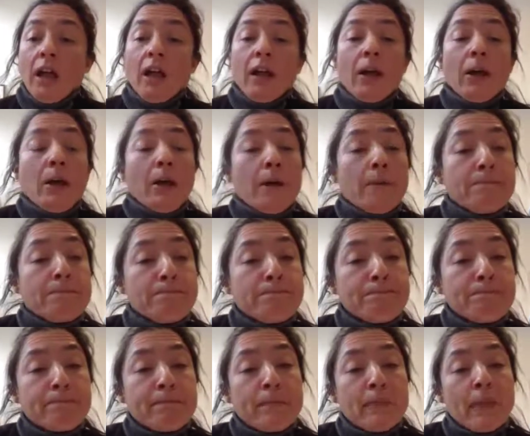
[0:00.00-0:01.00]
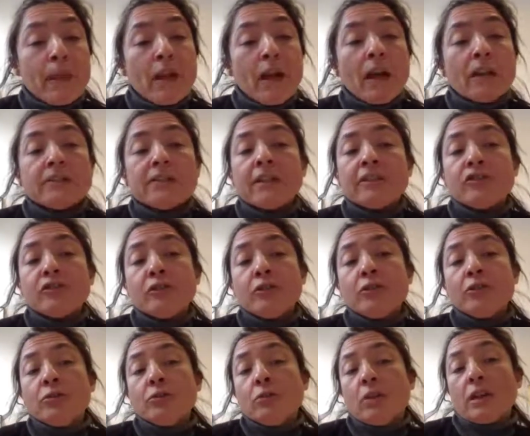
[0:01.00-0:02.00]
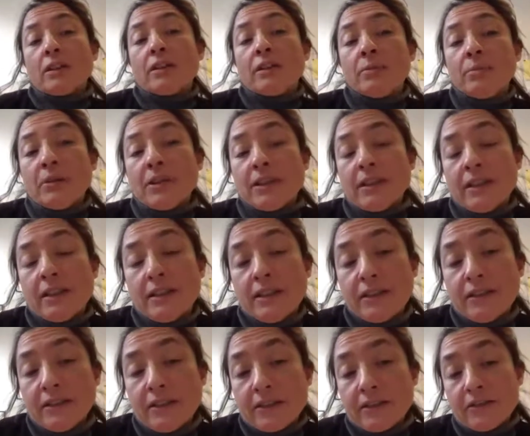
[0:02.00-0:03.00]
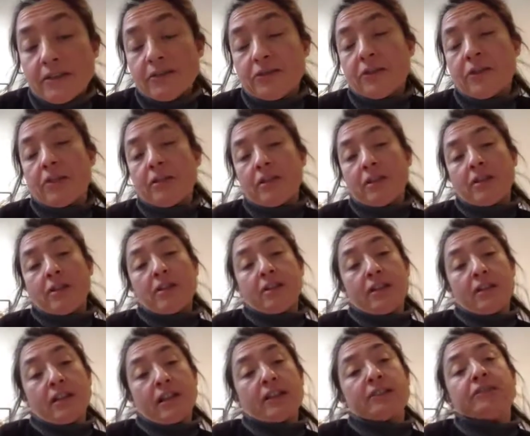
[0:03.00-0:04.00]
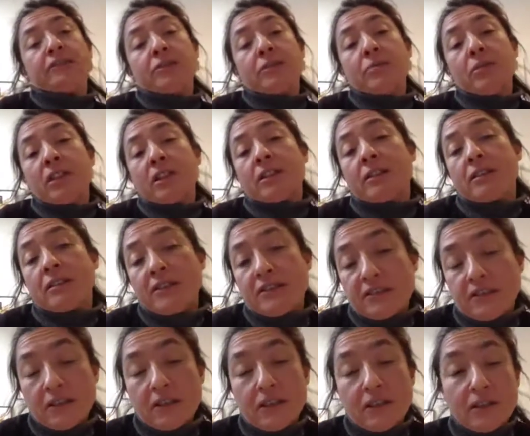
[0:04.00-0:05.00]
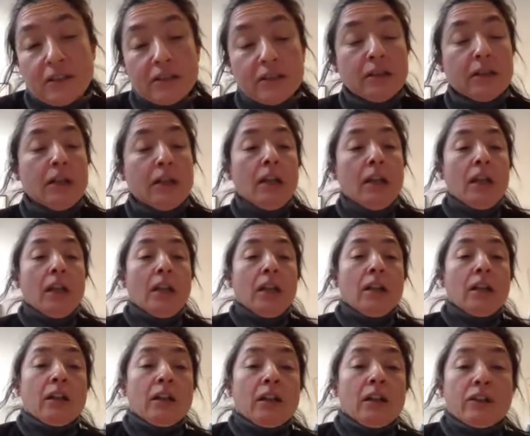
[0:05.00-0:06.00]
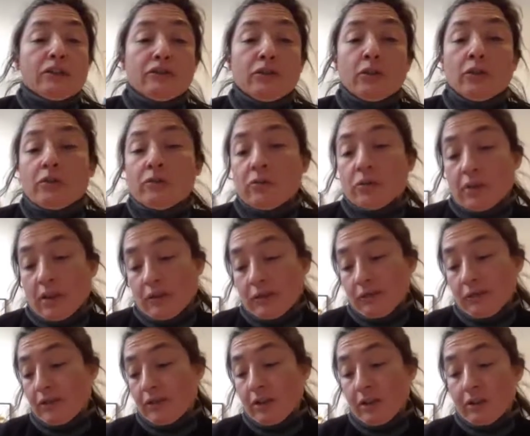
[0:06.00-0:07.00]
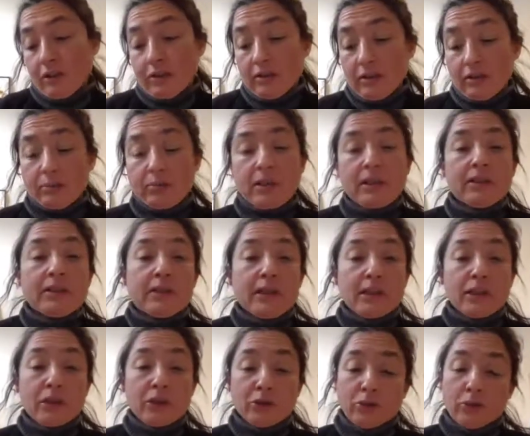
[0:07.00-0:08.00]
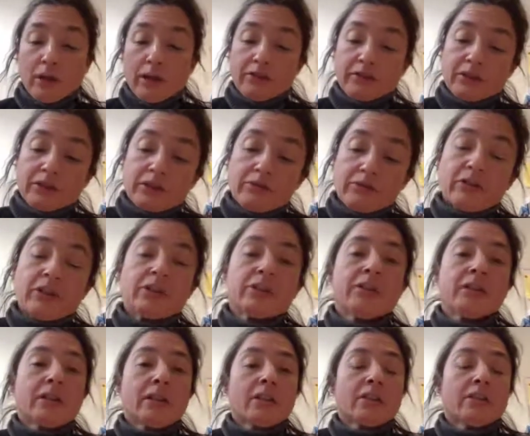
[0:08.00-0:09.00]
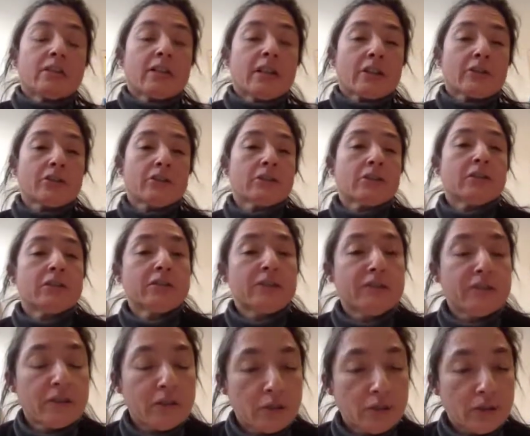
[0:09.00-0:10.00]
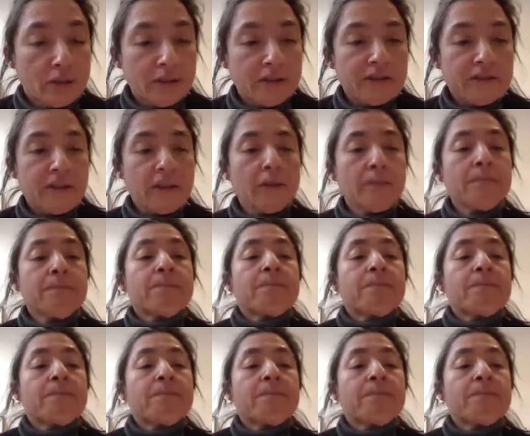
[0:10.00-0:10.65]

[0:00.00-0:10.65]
As I show you at the beginning, these are extremely crystalline. So you can think that practically you have in the vertical direction a single crystal.